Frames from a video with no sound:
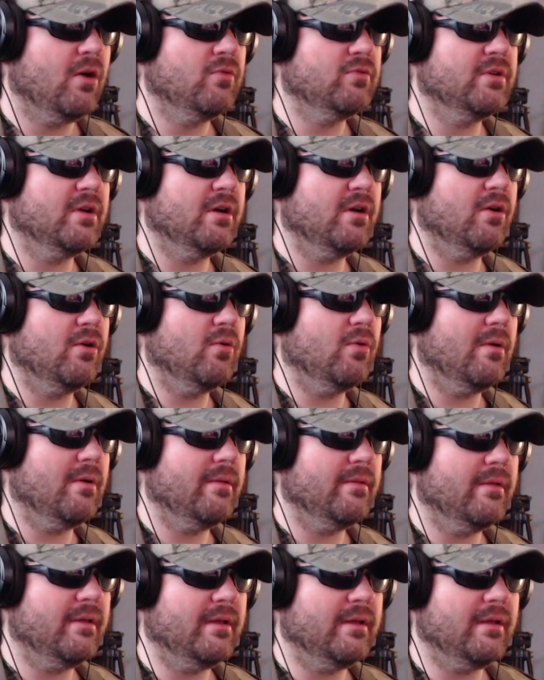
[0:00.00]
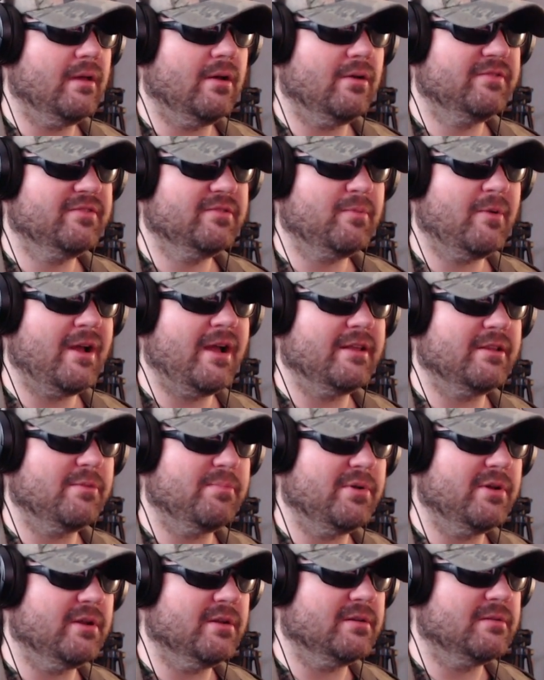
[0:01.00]
Oh no. That's right, you
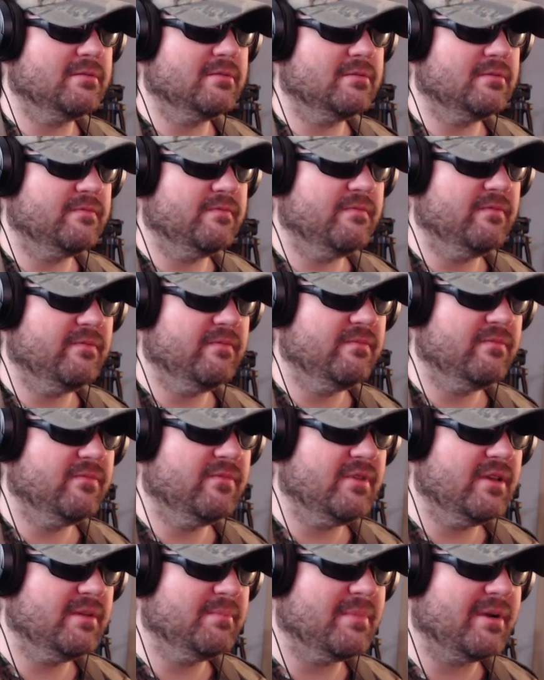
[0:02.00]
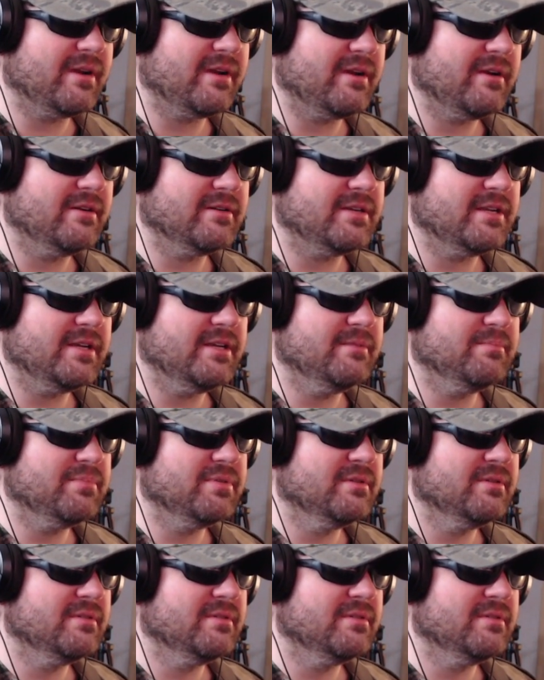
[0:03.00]
put a thing back there, a tape.